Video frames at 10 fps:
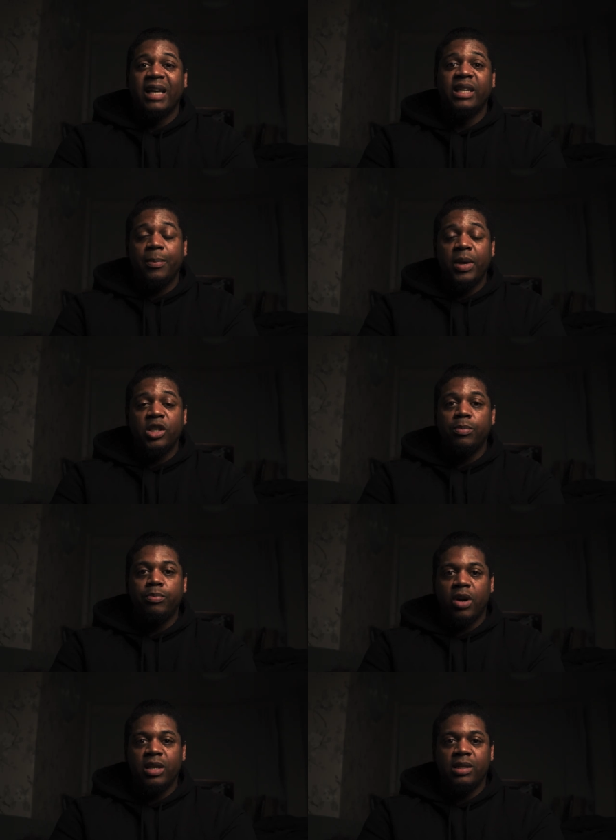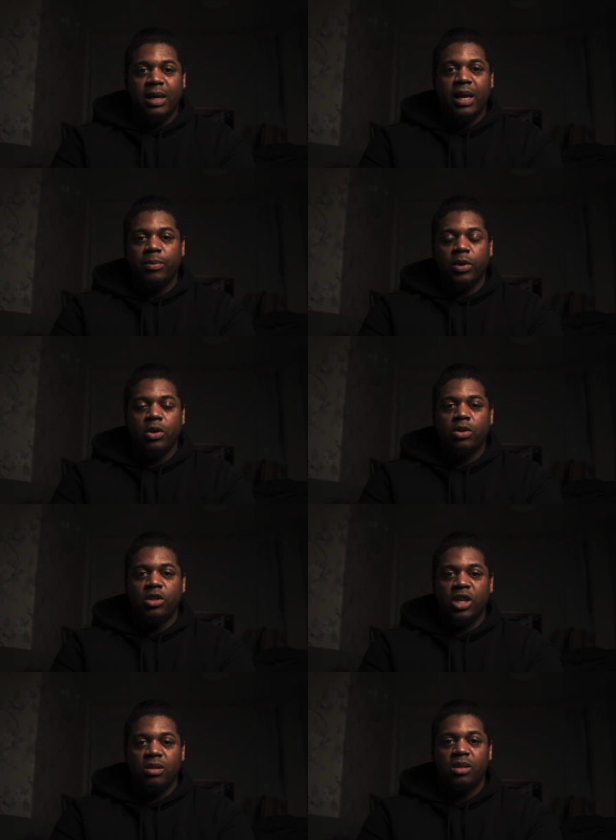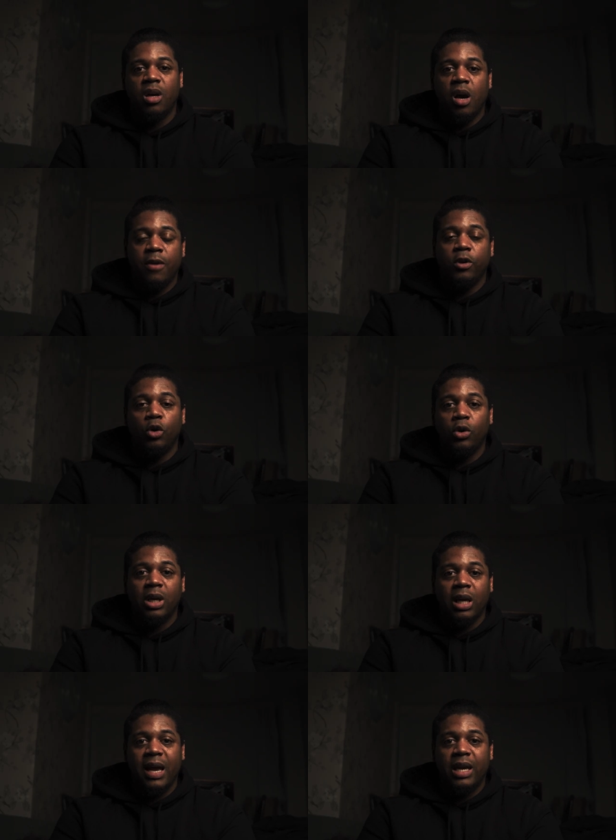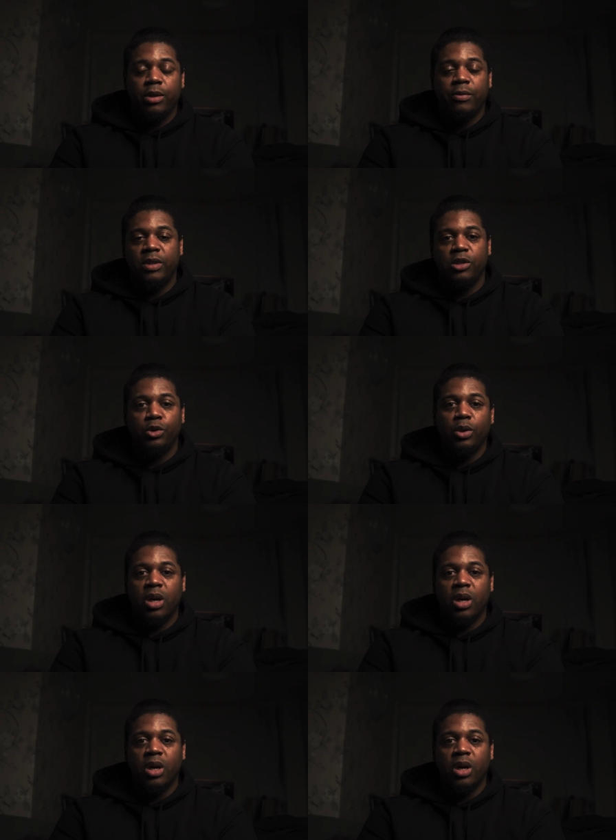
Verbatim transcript: And I mentioned price again because chances are if you're looking at either of these two